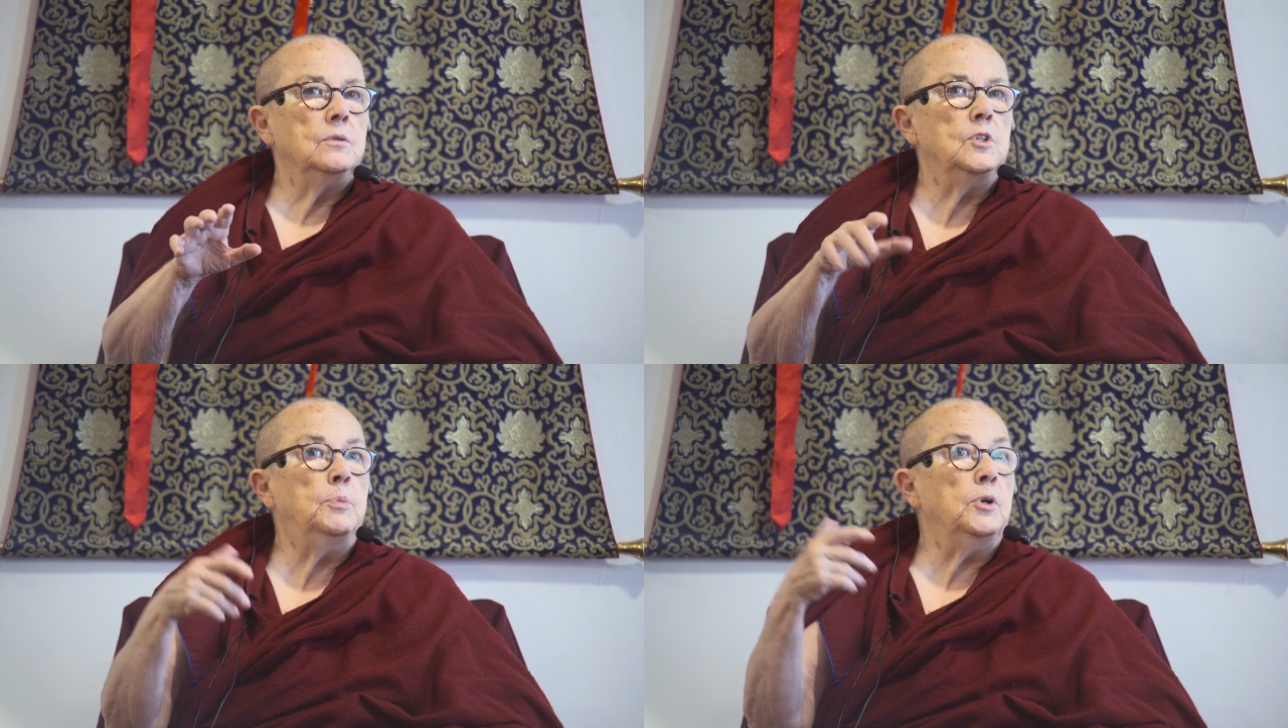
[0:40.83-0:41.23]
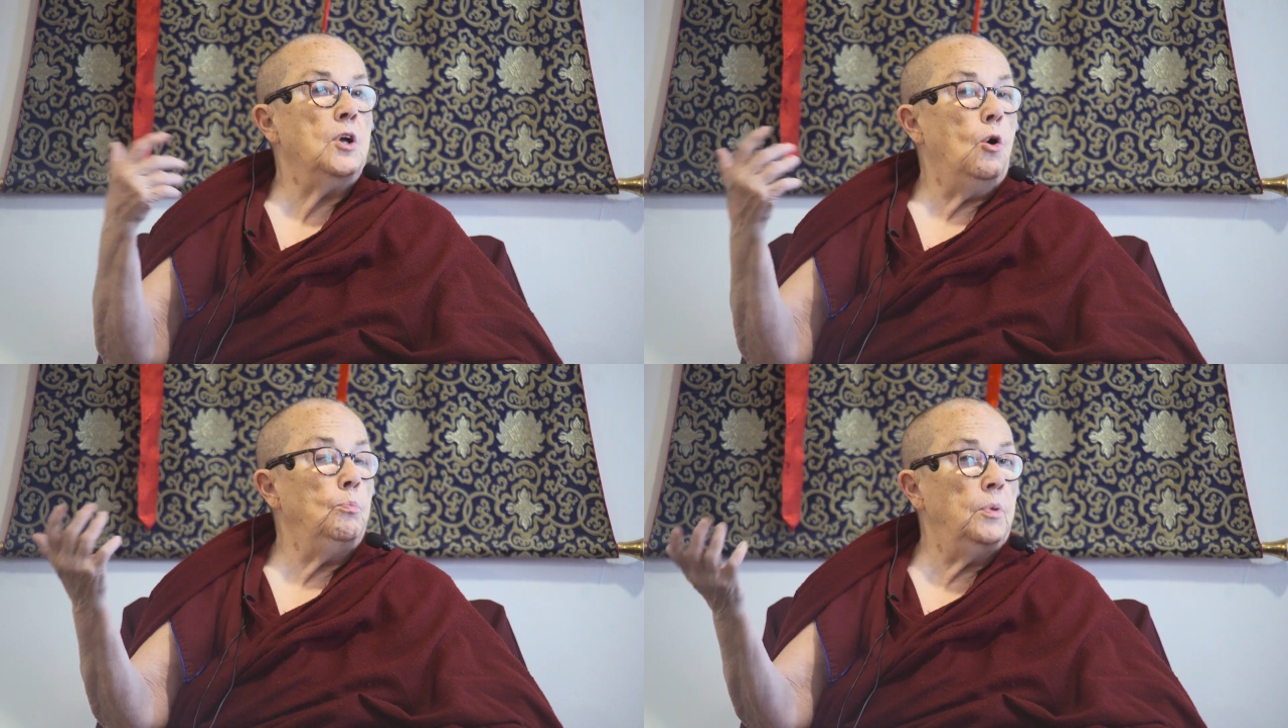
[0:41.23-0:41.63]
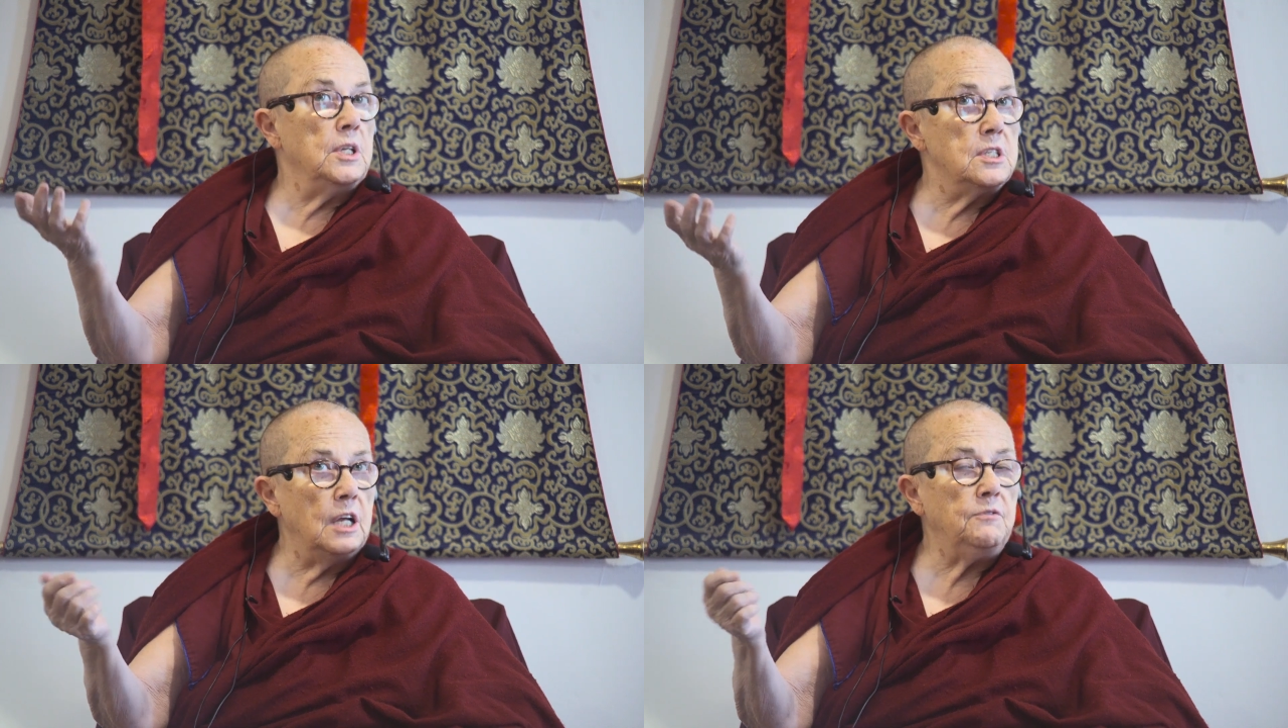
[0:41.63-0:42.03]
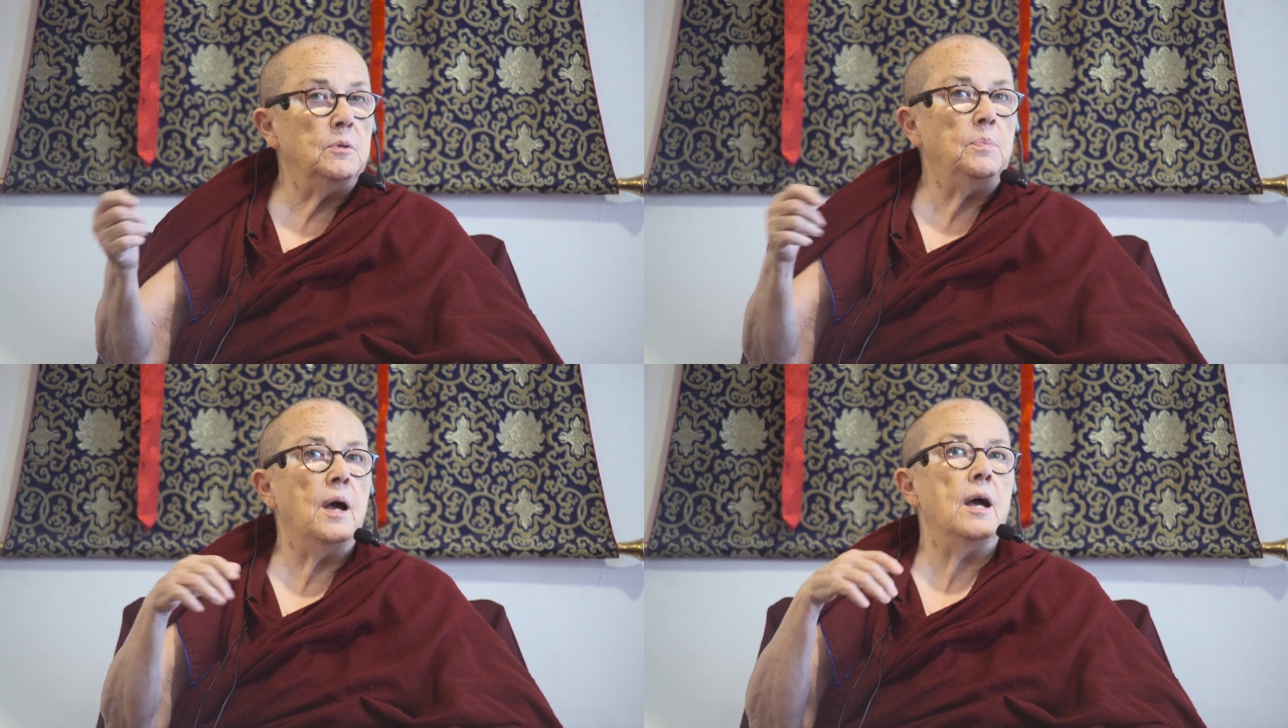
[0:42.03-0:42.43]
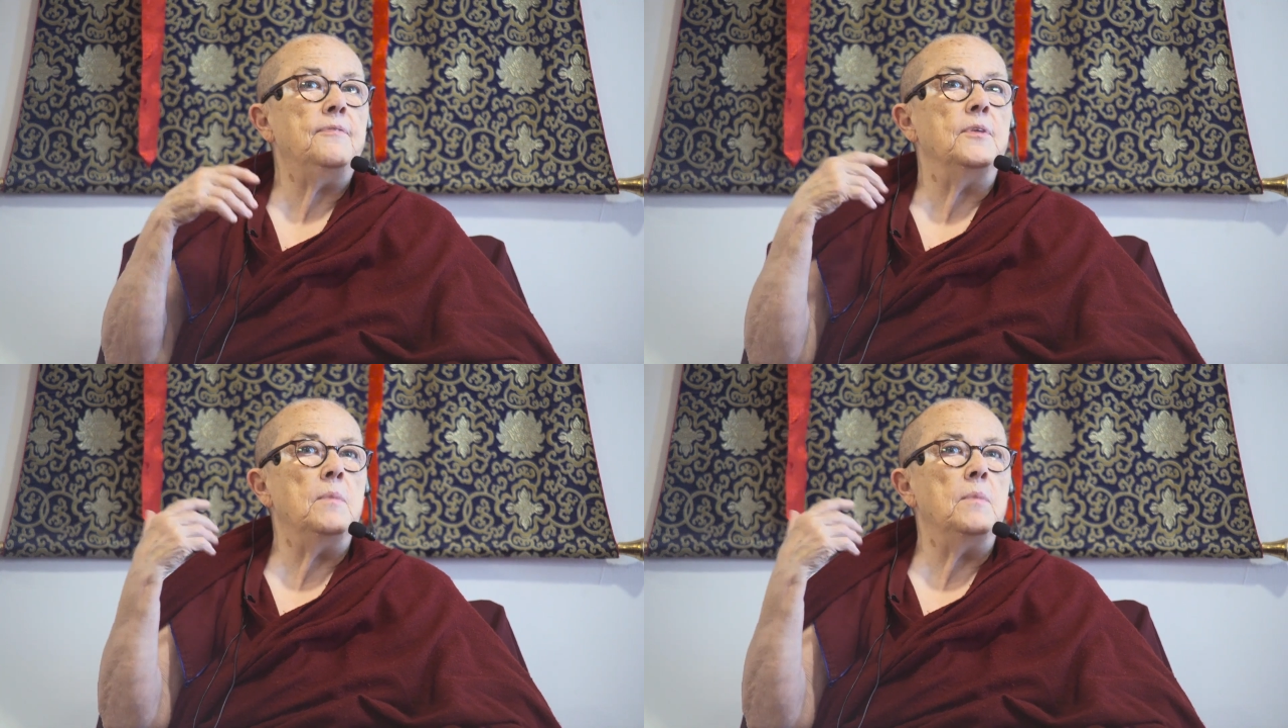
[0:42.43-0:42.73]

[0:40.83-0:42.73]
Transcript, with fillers: the body, whole bodhisattva path,